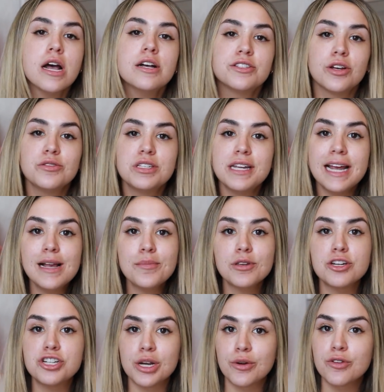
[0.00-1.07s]
So today I'm going
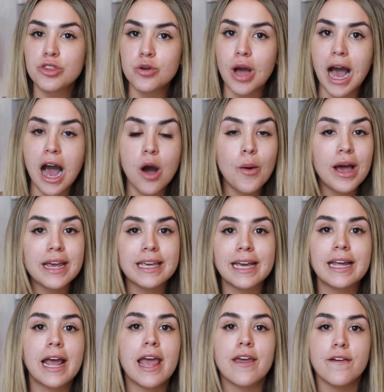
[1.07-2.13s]
to share with you how I
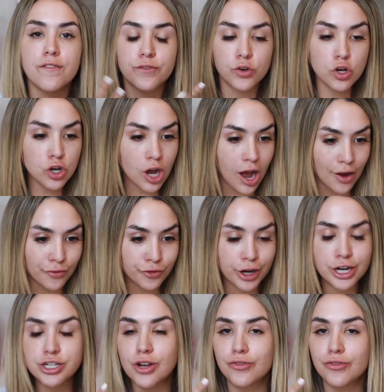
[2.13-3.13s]
get a full coverage,